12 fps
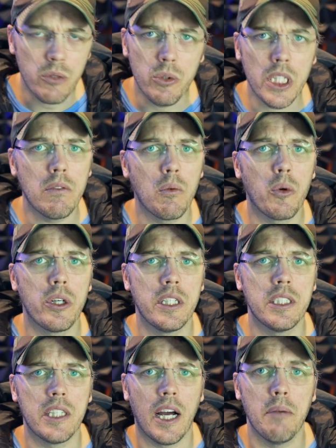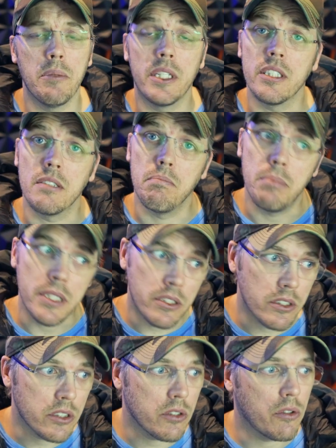a really rewarding time because
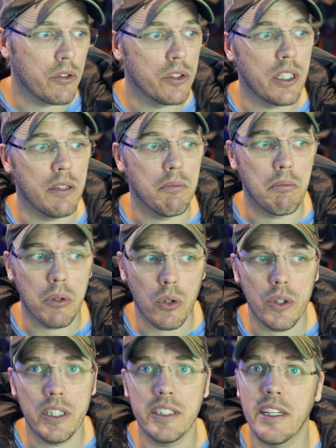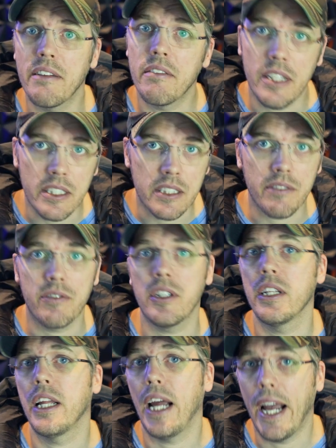business owners and employees, they think
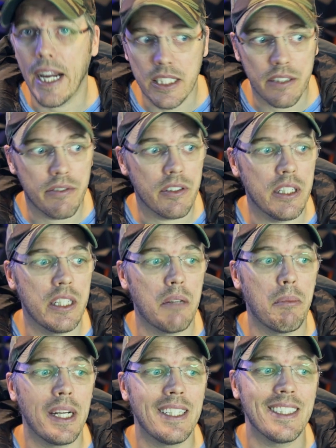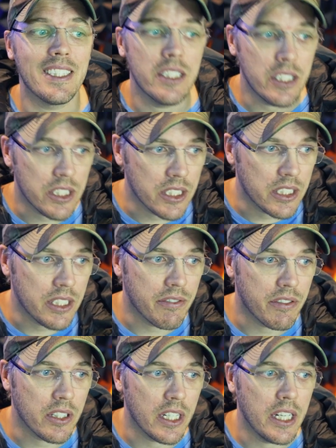differently, they act differently, they make decisions
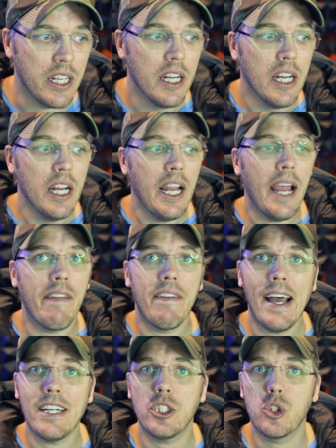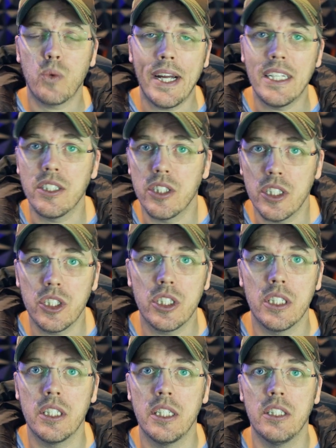differently. And that
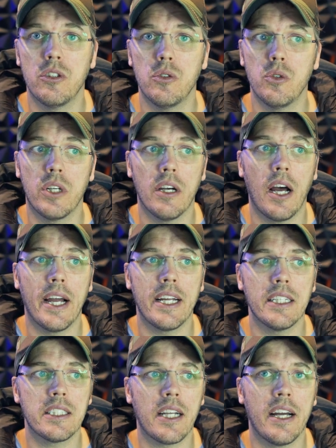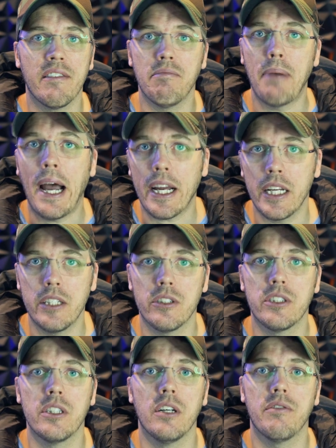transition into, I guess, kind of backing
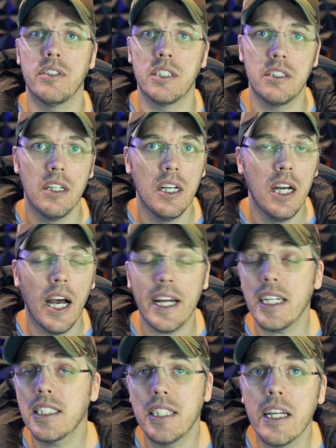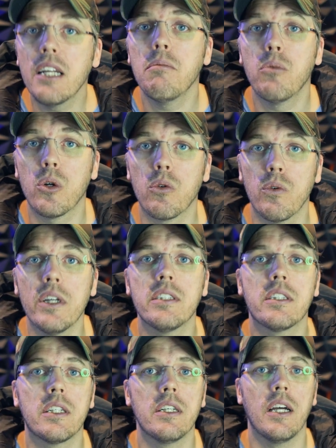yourself and I guess taking more
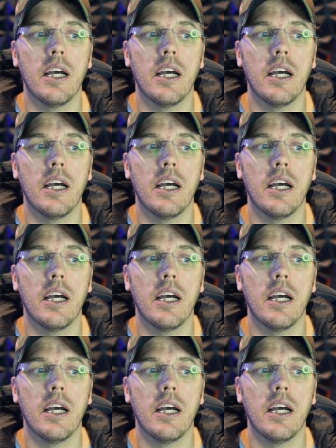risk